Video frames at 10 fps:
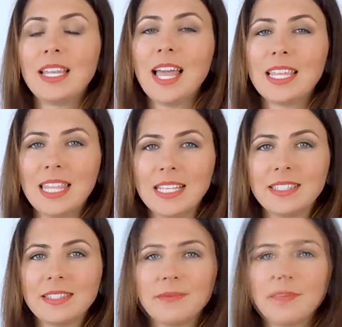Like
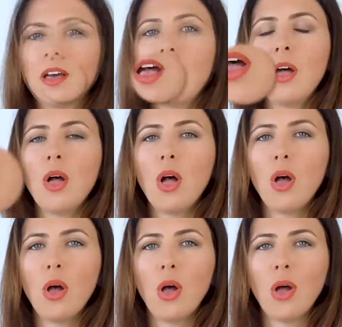this.
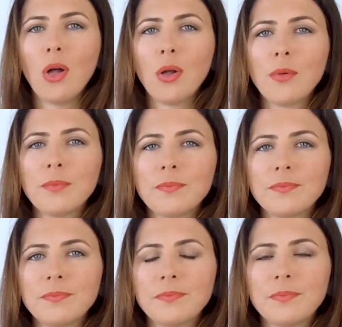
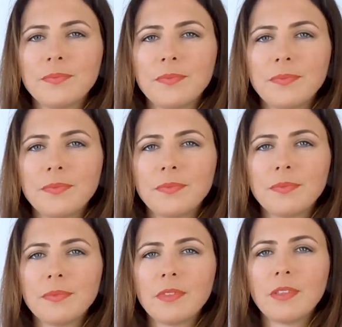
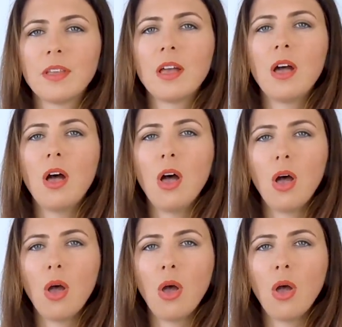
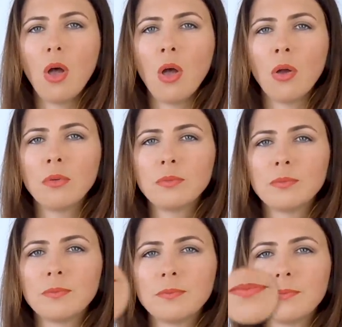
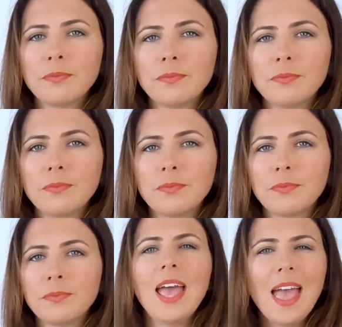
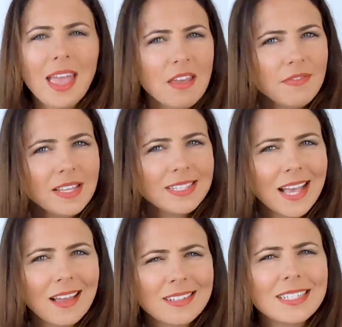If the
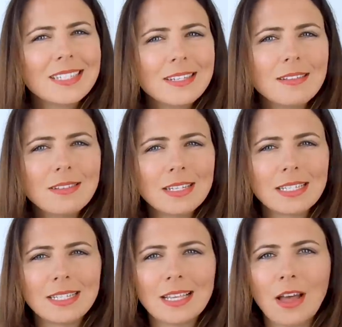sound still
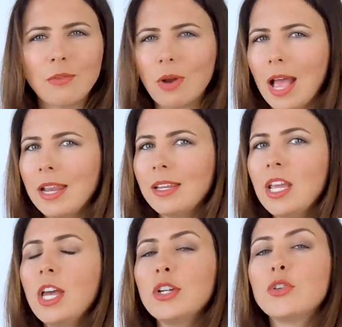doesn't sound right,
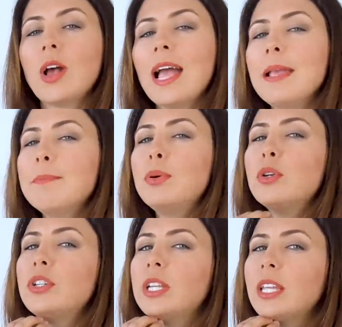try
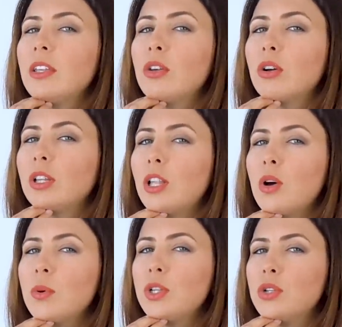pushing your
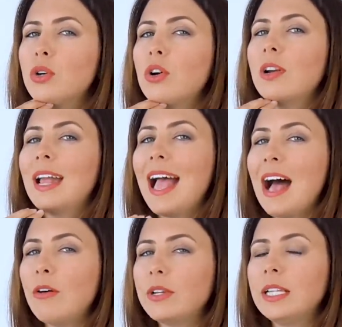lower jaw
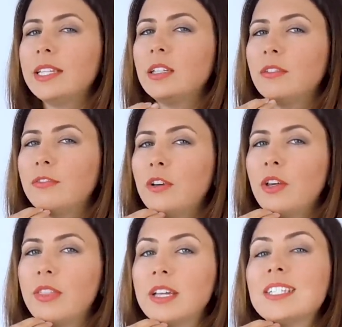out a little
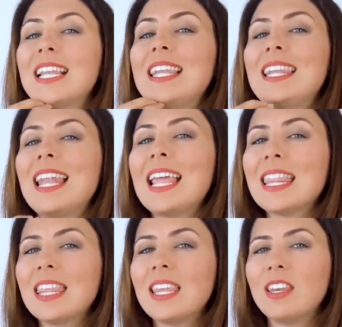further to
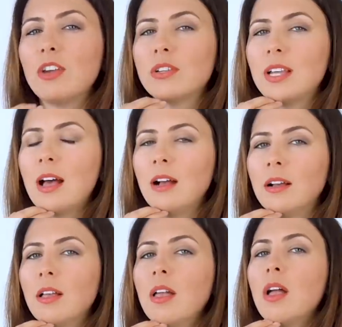lengthen your tongue.